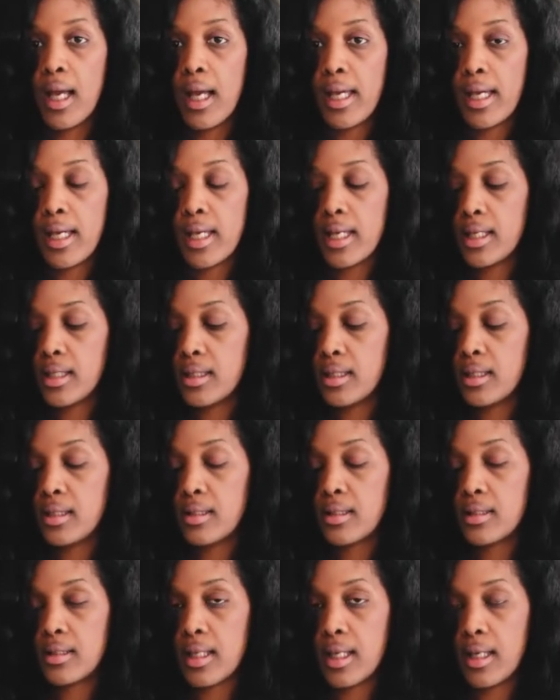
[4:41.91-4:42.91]
And
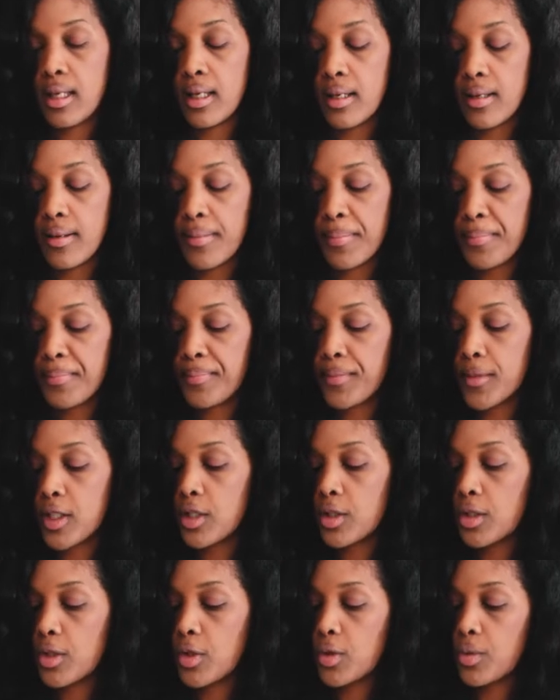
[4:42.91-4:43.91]
it's
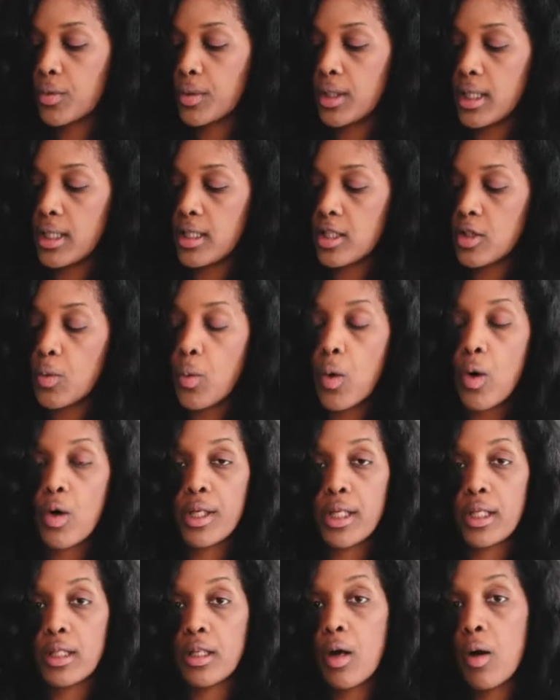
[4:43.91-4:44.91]
so it's
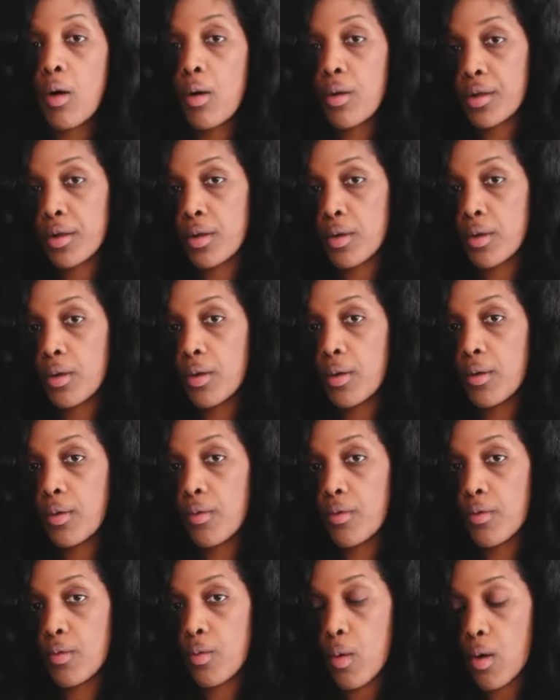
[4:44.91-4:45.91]
1.25
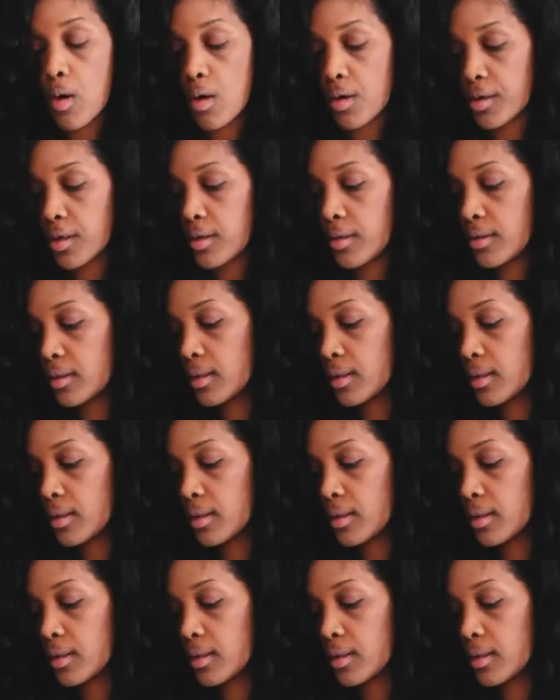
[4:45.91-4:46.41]
water,